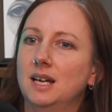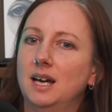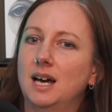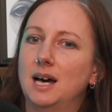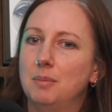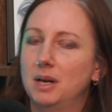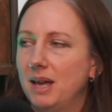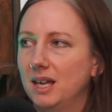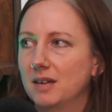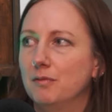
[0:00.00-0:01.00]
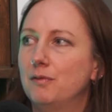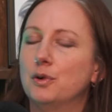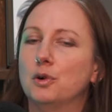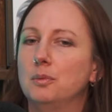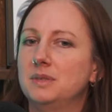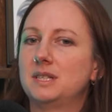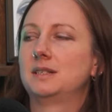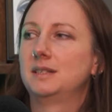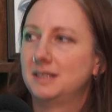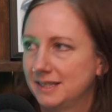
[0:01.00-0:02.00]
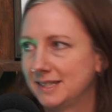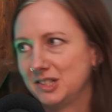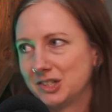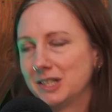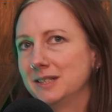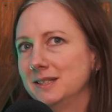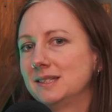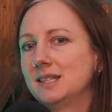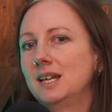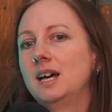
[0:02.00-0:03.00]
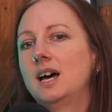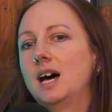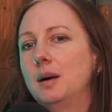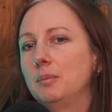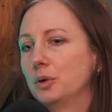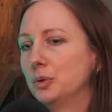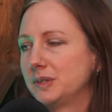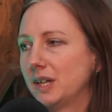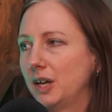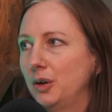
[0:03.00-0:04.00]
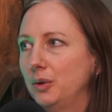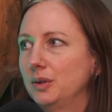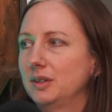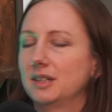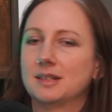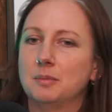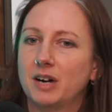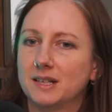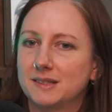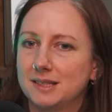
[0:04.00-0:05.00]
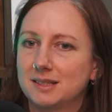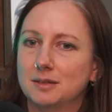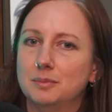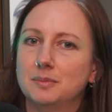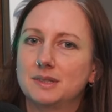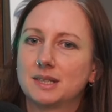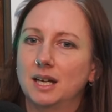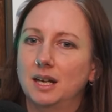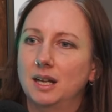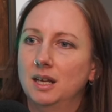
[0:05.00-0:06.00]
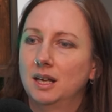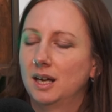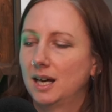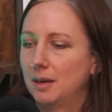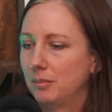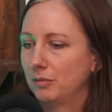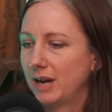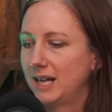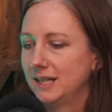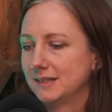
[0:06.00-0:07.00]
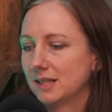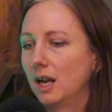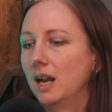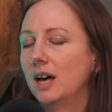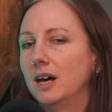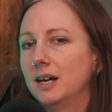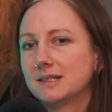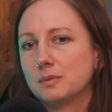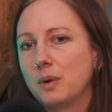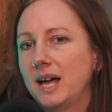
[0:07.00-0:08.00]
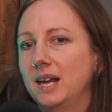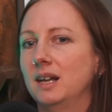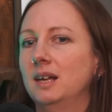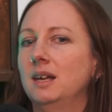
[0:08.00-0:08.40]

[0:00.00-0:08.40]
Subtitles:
and make informed decisions. Also, some of our systems can raise alerts when